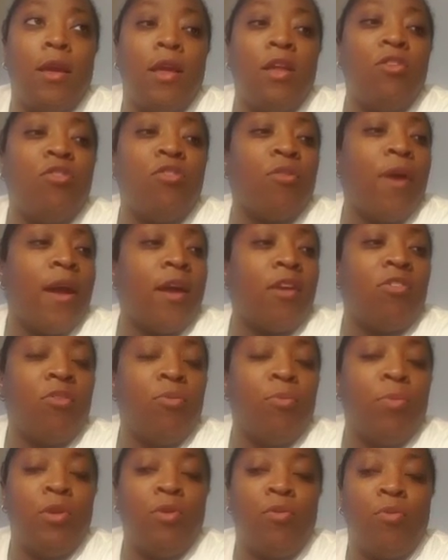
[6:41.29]

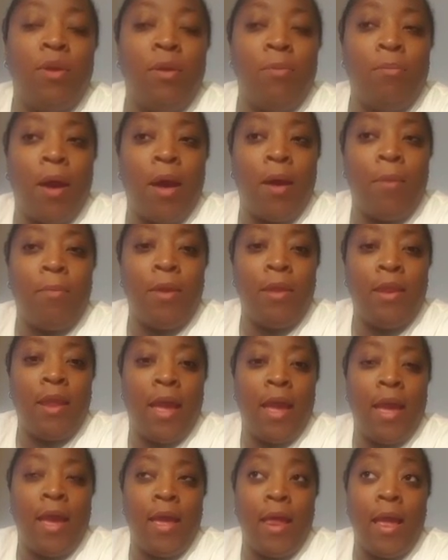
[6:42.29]
interaction between mom and
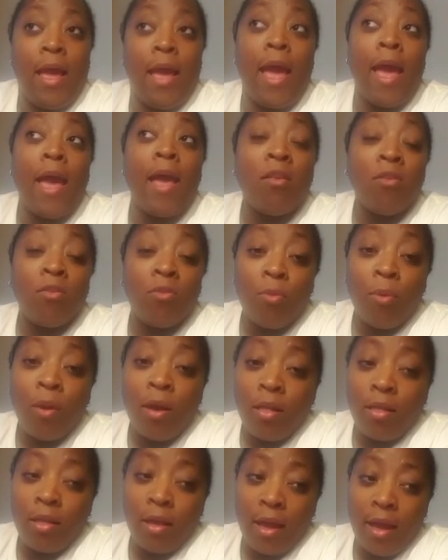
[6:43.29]
dad, as
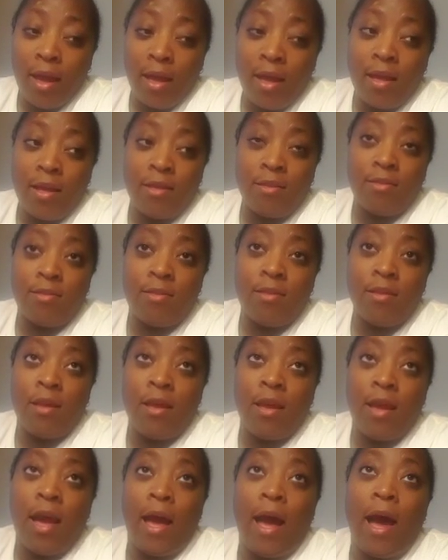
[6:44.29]
well as
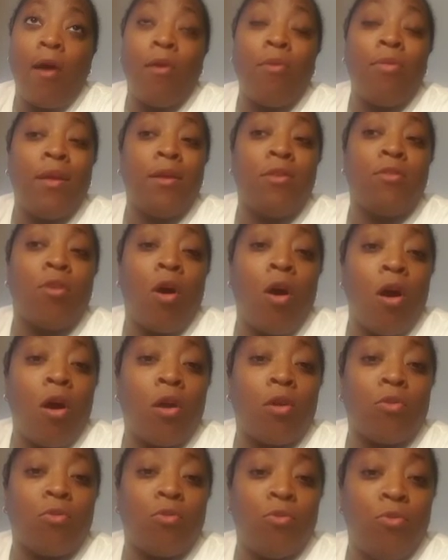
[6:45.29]
how they
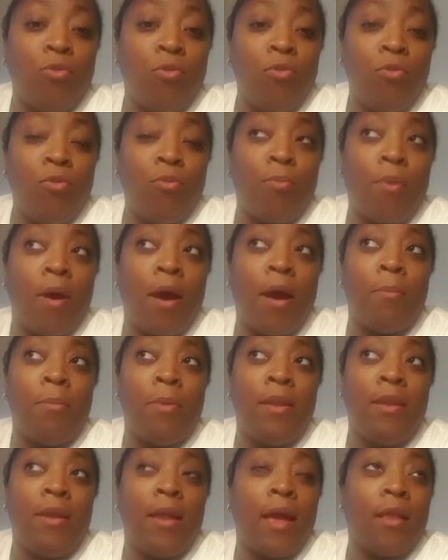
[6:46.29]
talk to mom
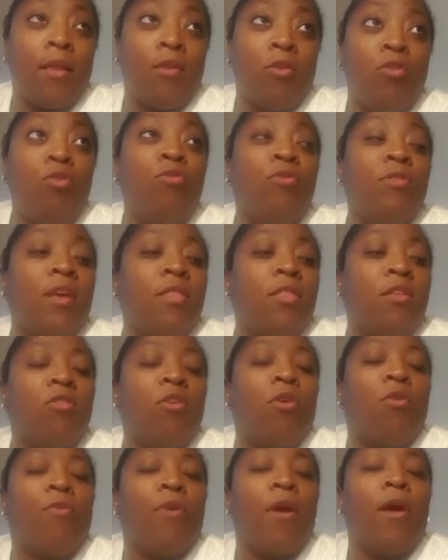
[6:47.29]
and you set the
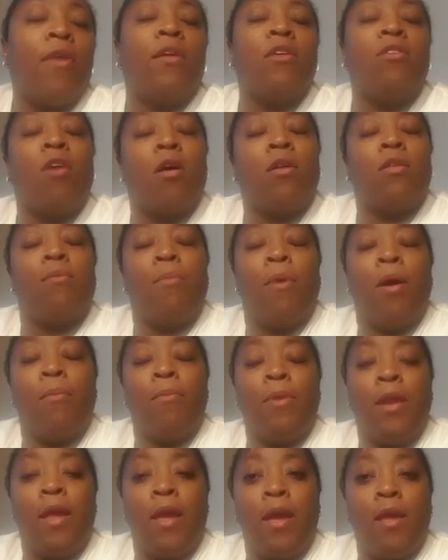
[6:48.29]
tone for how they talk to
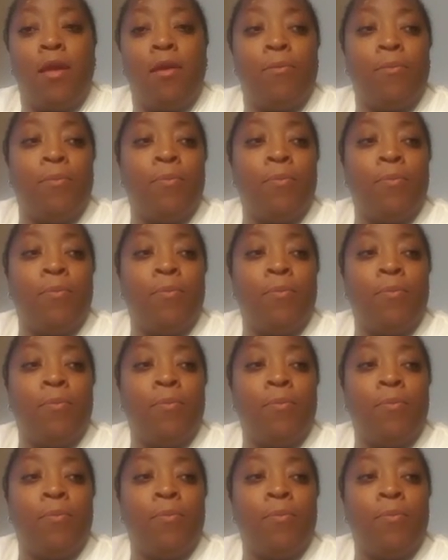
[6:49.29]
mom and dad.